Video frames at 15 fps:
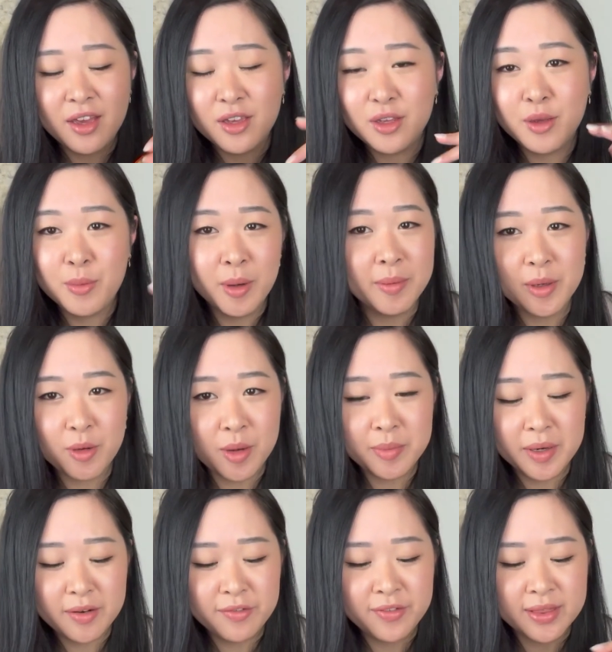you probably won't be
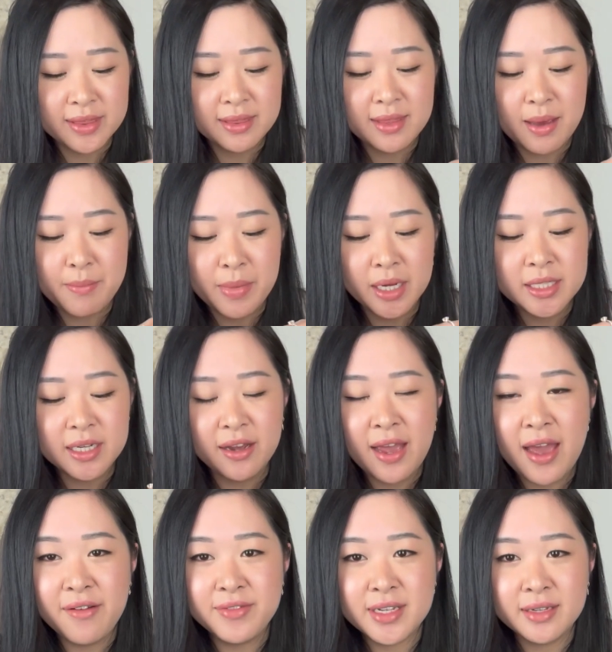able to fit that much. I
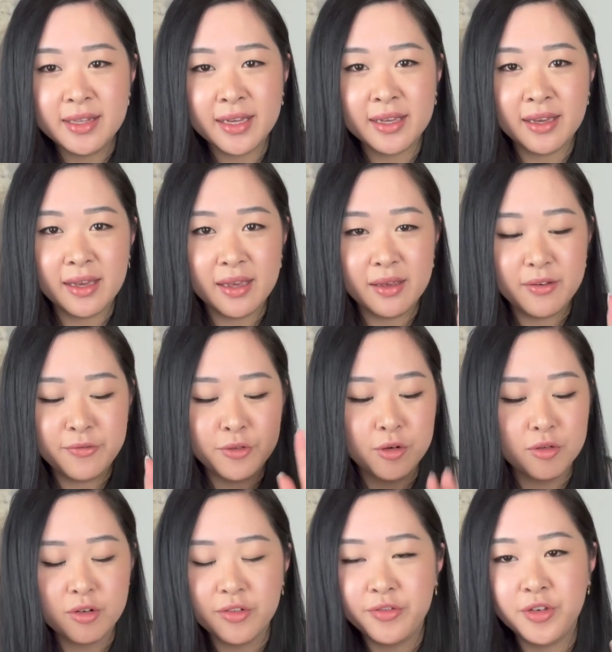have done like a full
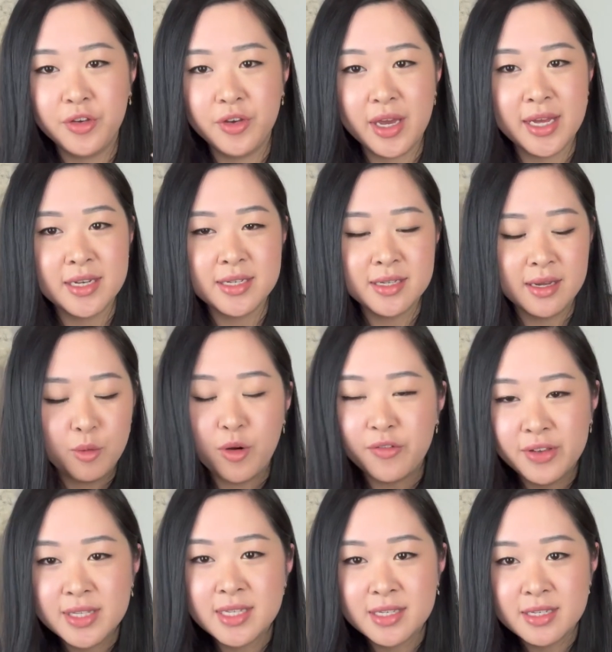review and what
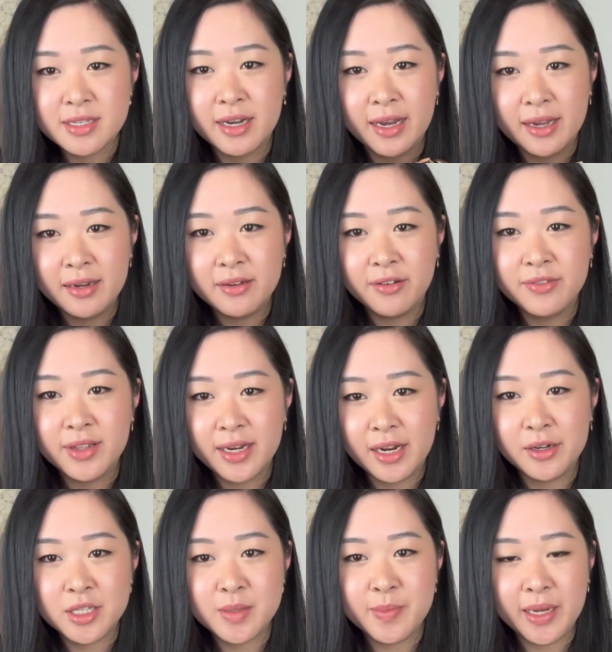fits inside of the
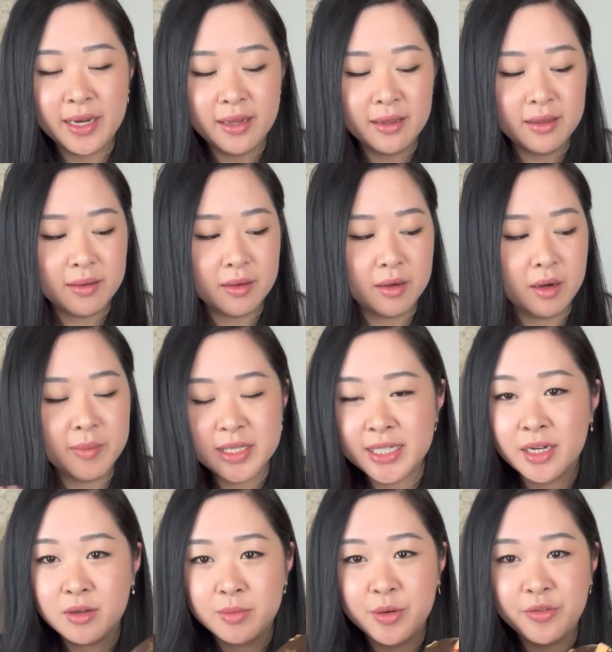Nano Speedy on my
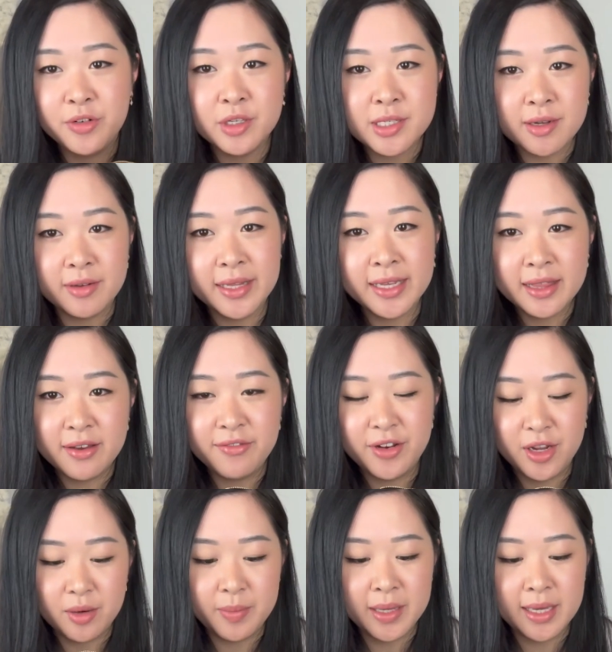channel before, so I'll link that
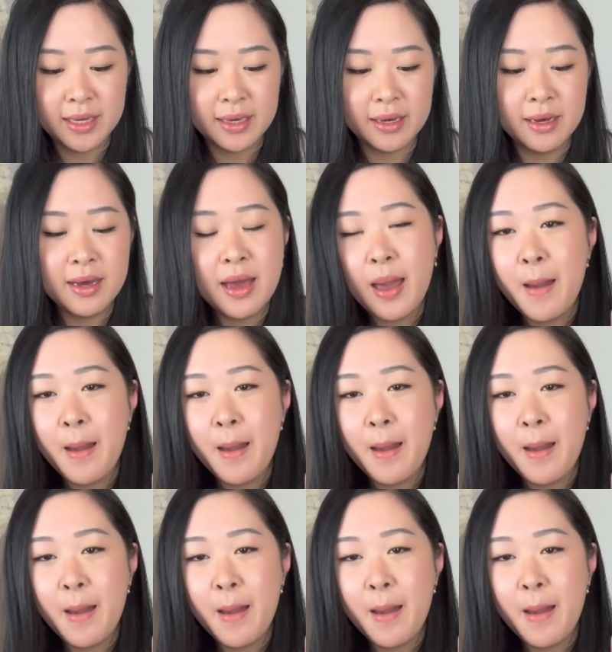video up here.